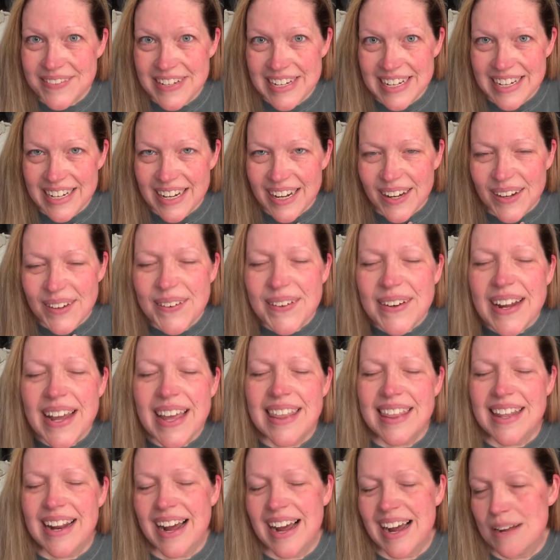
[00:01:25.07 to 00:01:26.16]
video
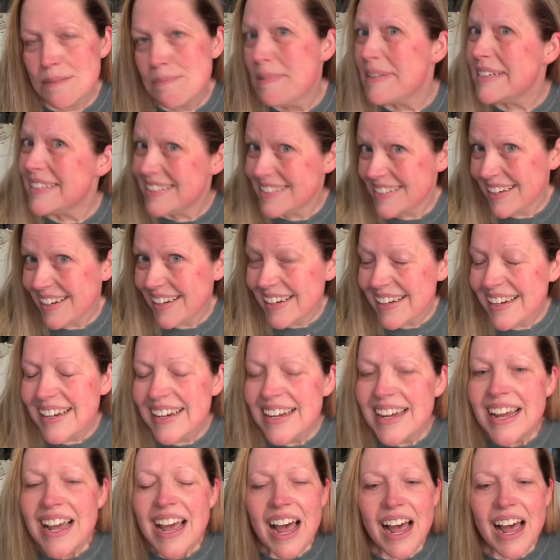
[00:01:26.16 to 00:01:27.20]
that I have been sick.